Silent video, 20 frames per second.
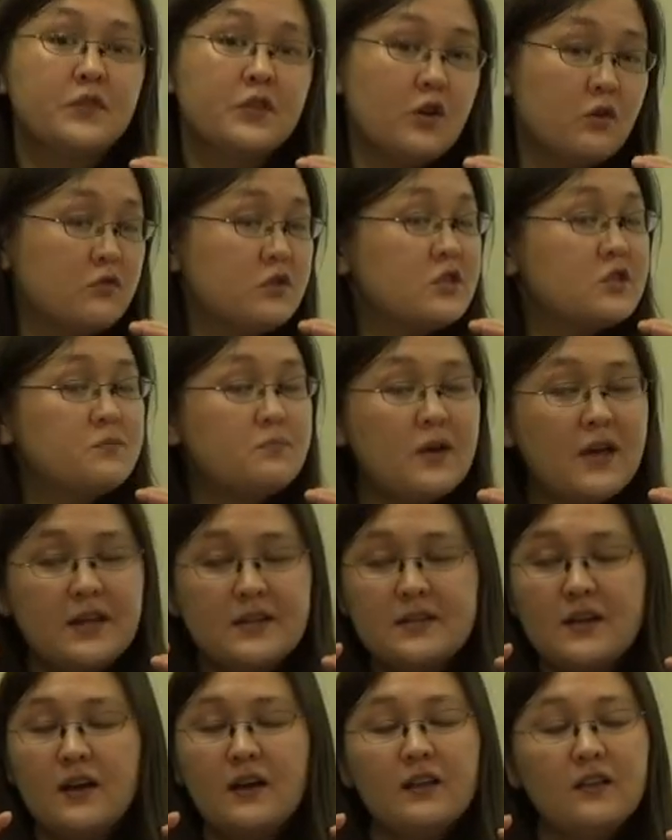Don't
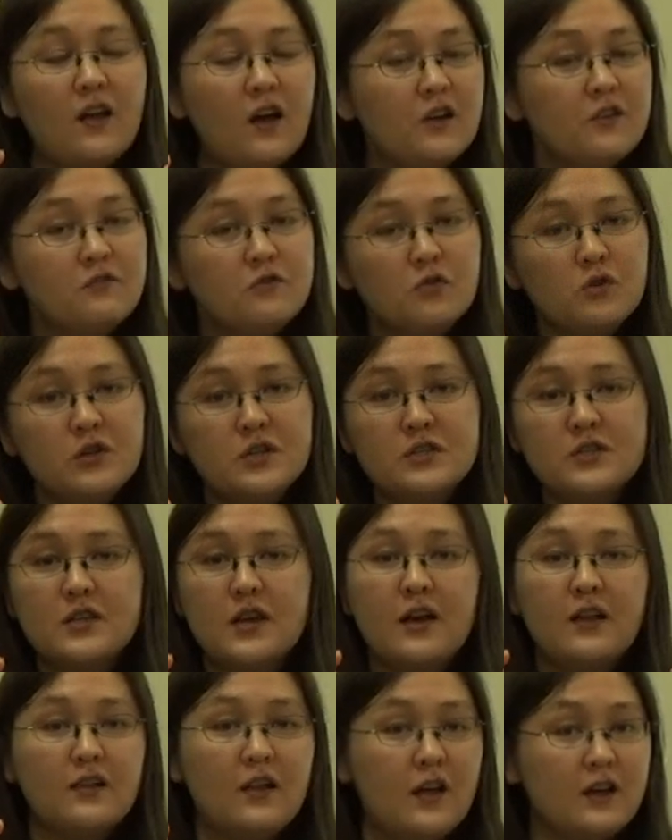spend a lot of words,
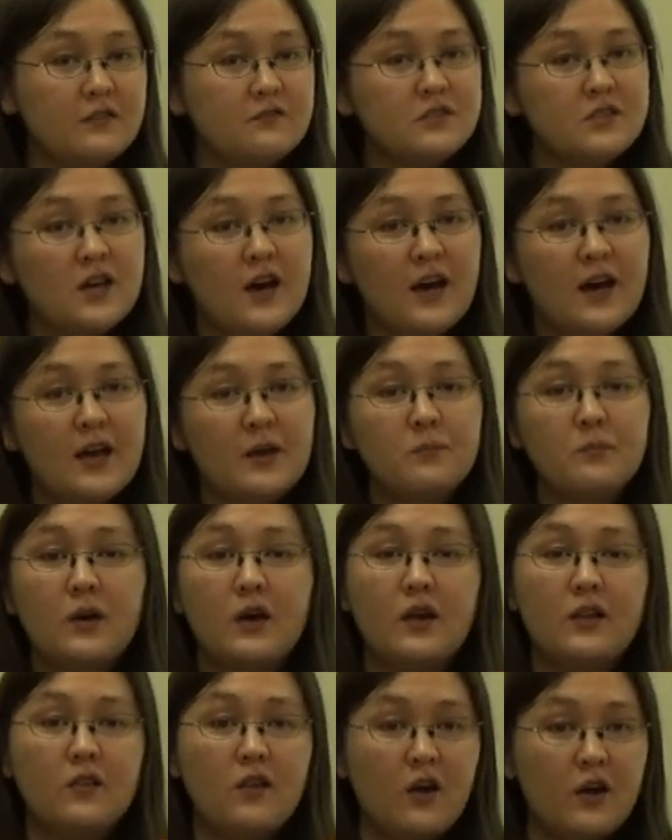a lot of time,
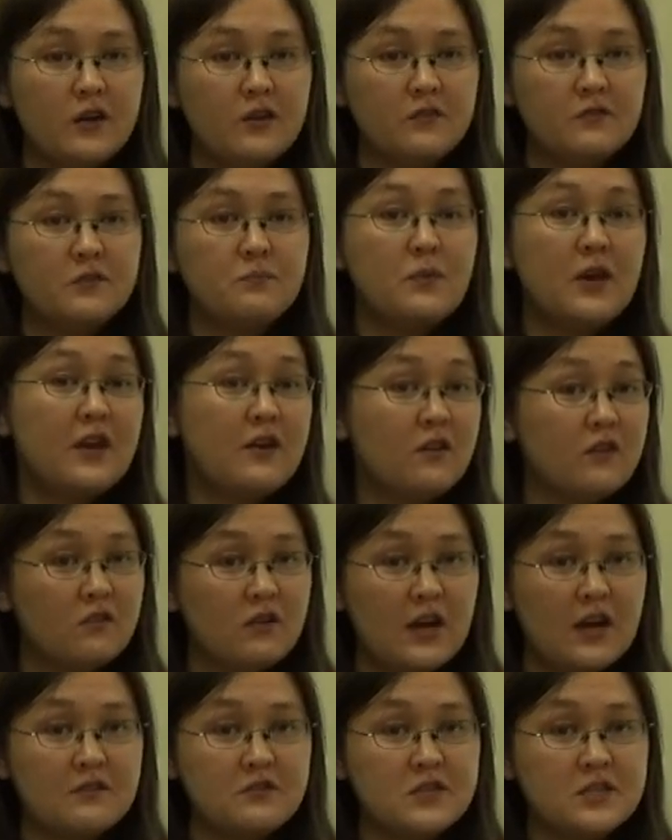a lot of
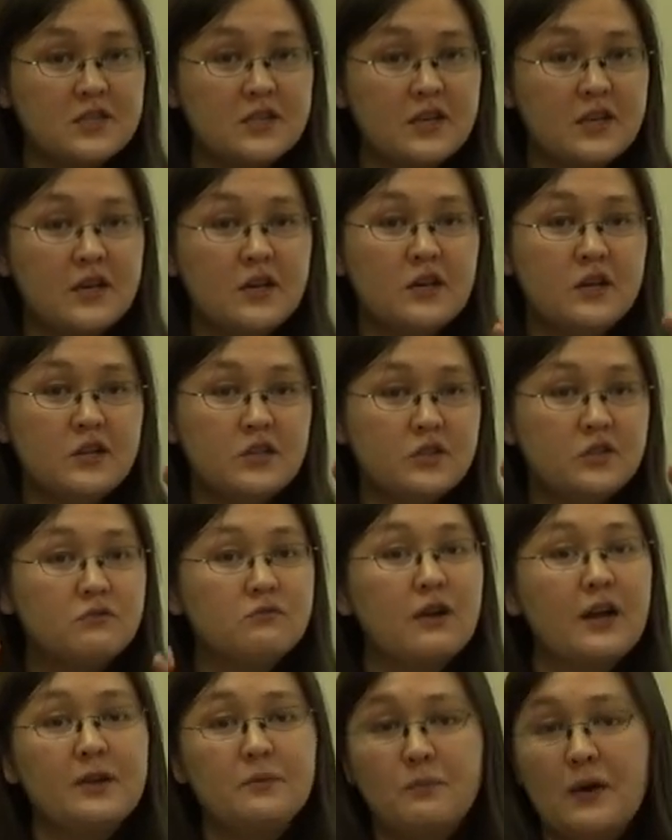paragraphs to
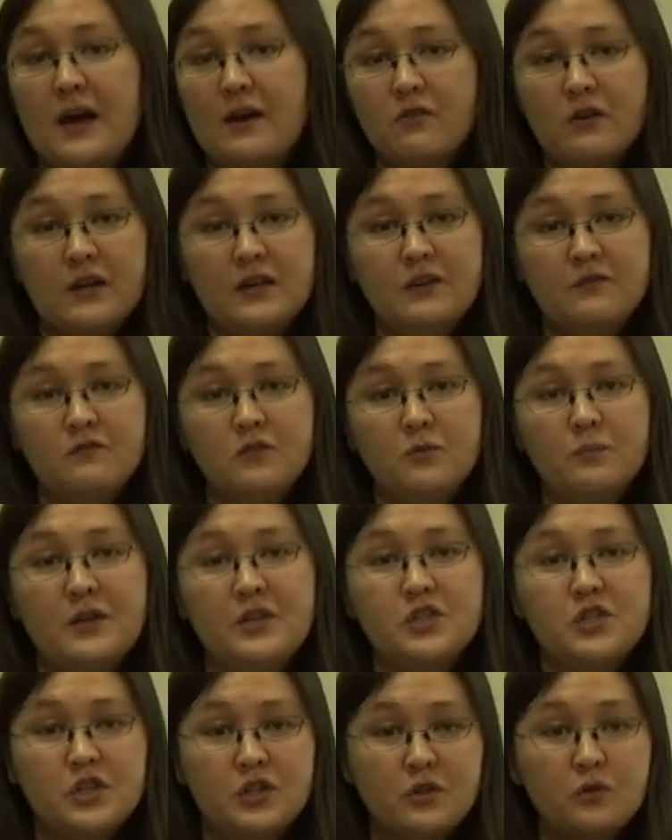write background
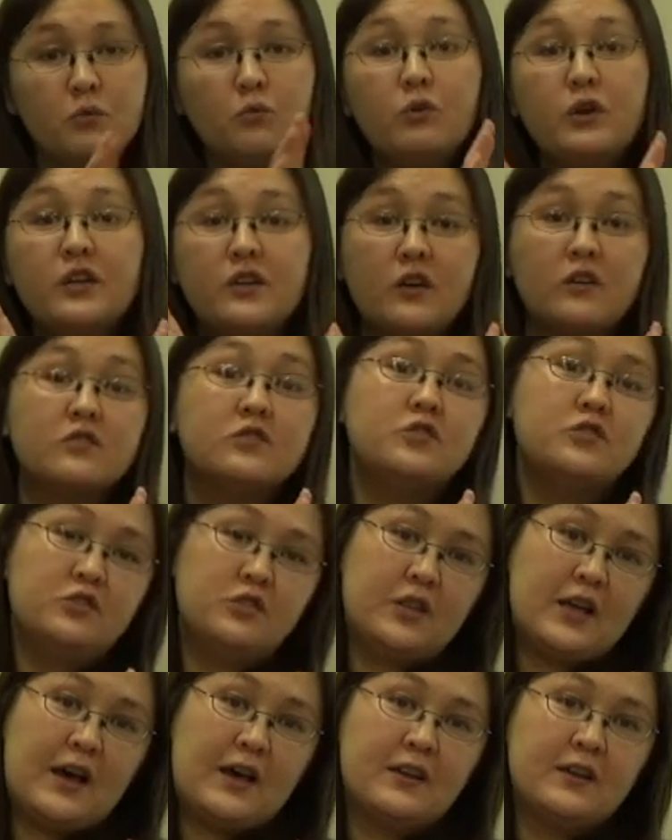information. We don't
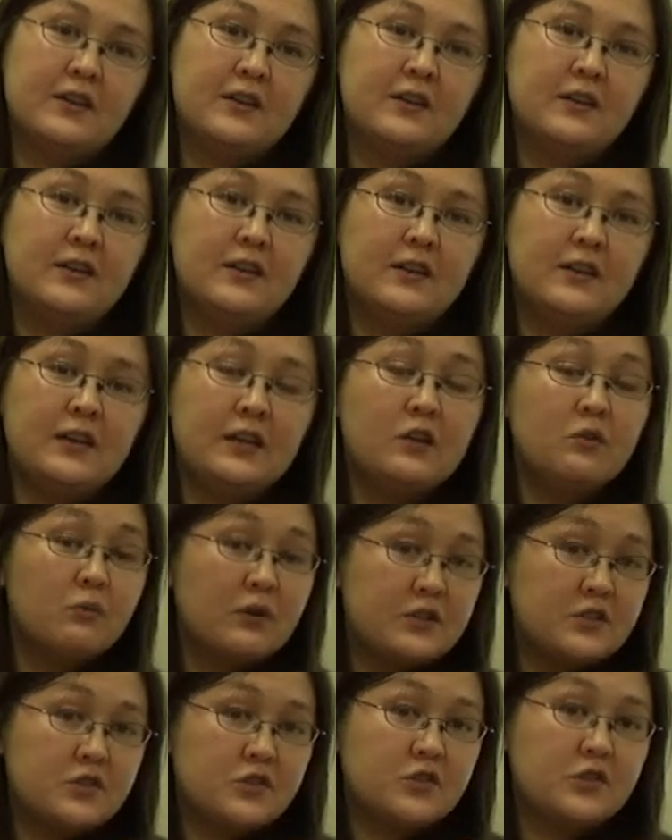do that in
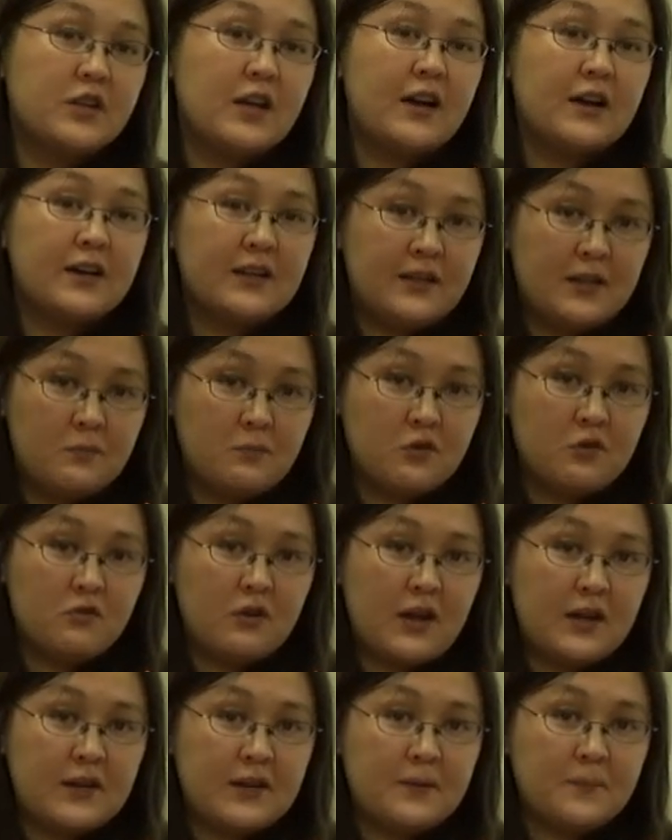Western academic
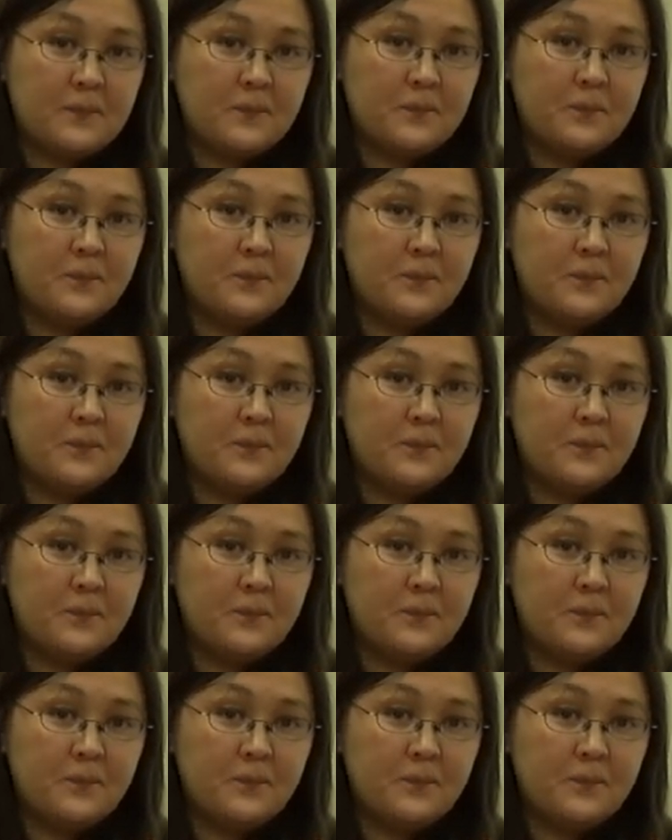writing.